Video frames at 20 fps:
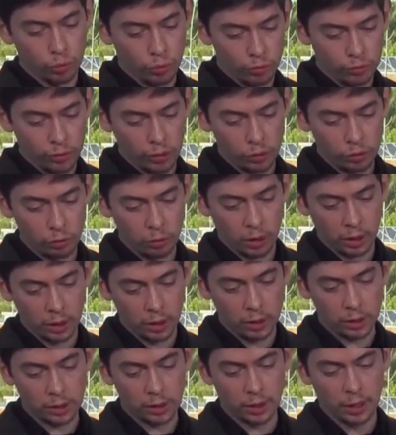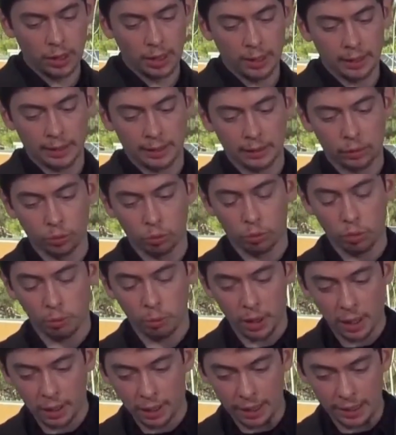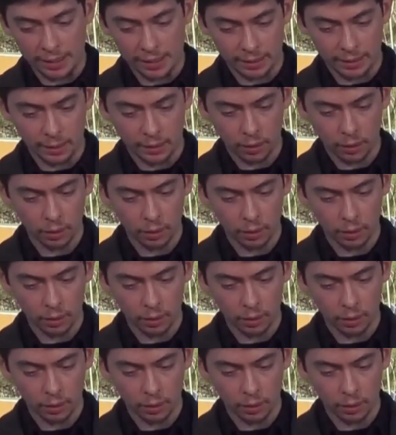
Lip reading: and keep on thinking that we are in a revolution,